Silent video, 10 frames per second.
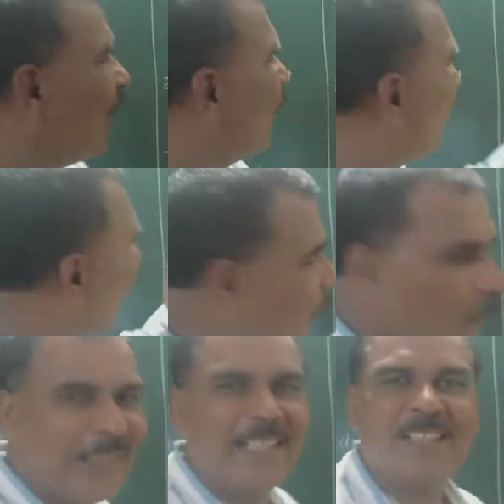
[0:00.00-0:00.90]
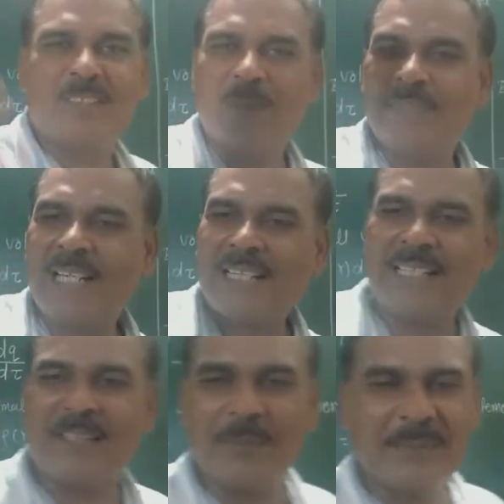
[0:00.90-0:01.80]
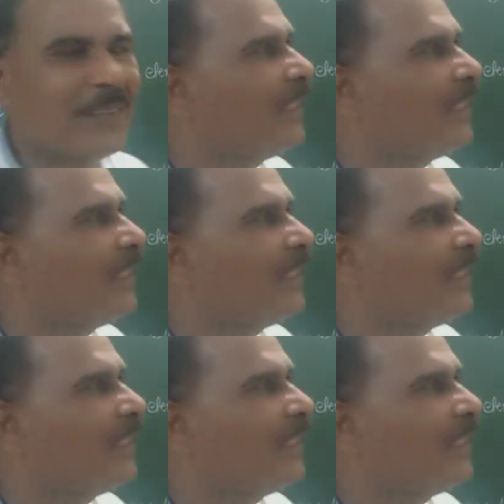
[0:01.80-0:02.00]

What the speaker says: Volume integration of Dirac delta function is